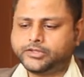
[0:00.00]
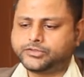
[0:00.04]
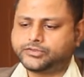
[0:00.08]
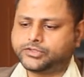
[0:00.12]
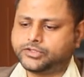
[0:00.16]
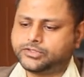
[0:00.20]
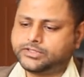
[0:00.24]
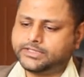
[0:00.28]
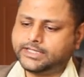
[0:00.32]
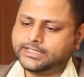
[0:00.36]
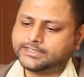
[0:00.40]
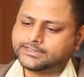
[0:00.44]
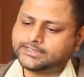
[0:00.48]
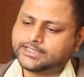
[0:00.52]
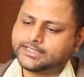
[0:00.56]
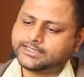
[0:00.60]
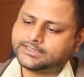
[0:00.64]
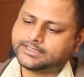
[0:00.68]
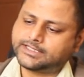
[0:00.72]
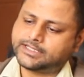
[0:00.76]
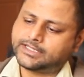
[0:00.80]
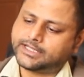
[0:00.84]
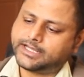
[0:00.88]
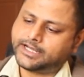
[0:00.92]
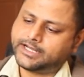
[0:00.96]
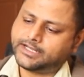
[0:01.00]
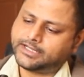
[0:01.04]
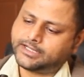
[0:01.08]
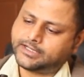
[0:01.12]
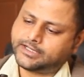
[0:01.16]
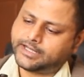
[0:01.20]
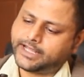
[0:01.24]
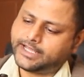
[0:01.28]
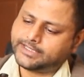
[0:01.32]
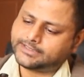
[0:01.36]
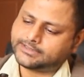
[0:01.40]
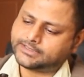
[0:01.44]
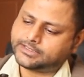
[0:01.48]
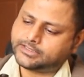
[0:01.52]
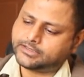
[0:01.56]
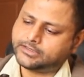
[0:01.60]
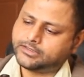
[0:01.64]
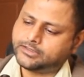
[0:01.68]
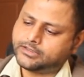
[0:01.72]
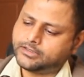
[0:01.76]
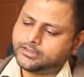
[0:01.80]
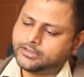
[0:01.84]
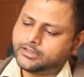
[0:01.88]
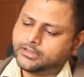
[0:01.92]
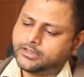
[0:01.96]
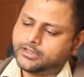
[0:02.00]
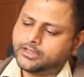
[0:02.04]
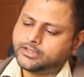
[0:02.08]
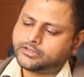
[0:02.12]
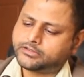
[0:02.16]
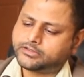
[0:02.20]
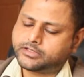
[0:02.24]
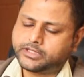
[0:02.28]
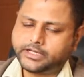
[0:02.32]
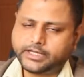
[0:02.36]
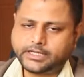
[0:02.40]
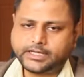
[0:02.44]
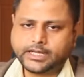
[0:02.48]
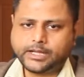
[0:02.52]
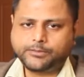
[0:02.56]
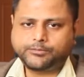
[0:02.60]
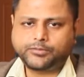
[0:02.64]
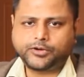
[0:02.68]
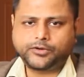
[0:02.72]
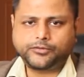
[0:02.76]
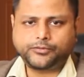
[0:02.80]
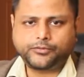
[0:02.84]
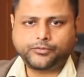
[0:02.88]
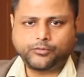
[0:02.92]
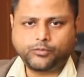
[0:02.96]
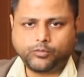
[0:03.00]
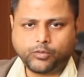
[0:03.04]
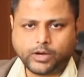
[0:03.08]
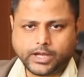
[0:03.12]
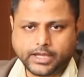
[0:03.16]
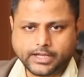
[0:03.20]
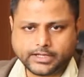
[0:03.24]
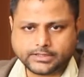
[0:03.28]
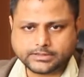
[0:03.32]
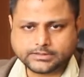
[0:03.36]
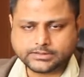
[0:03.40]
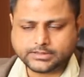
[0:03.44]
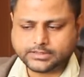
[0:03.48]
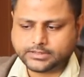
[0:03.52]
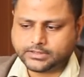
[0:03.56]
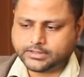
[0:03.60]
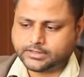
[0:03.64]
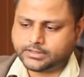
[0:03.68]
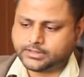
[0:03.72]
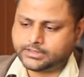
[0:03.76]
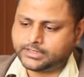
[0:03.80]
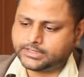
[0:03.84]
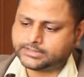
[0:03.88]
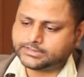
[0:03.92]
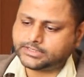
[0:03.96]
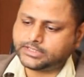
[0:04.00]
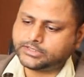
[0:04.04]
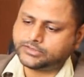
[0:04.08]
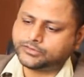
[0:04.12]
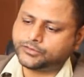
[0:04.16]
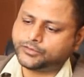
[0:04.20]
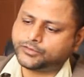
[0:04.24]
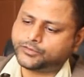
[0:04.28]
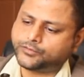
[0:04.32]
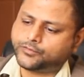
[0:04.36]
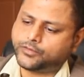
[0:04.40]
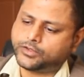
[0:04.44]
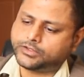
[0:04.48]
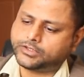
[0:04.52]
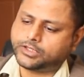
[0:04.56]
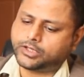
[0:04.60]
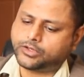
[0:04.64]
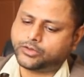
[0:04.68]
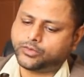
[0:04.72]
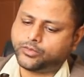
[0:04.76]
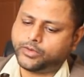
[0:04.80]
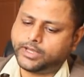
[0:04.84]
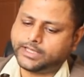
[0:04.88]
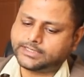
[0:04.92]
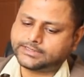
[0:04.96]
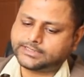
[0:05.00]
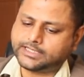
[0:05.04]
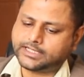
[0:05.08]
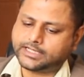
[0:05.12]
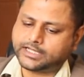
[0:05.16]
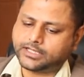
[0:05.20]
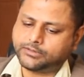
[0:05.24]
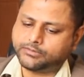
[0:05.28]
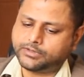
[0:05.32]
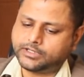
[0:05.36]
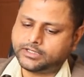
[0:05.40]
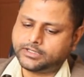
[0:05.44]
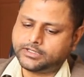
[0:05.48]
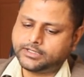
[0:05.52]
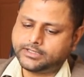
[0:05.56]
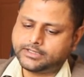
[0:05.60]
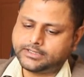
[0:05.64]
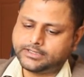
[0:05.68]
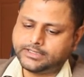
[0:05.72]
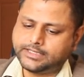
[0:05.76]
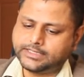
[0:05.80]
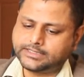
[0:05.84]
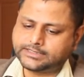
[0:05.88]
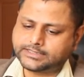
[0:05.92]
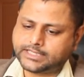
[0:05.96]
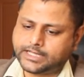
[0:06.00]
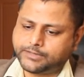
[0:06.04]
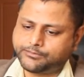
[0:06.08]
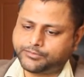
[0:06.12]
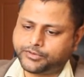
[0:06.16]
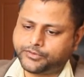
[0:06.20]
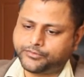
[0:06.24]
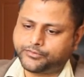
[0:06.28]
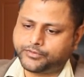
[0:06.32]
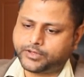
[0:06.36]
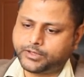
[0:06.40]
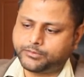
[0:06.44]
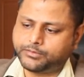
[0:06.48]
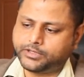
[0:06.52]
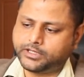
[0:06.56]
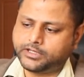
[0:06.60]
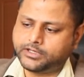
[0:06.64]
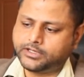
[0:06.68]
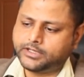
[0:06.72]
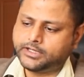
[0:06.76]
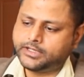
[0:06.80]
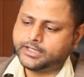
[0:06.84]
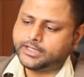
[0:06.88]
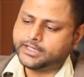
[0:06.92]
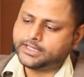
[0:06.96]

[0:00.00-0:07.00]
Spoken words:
So this tester can test 3 type of wires. This is used for the coaxial cable, this type of cable.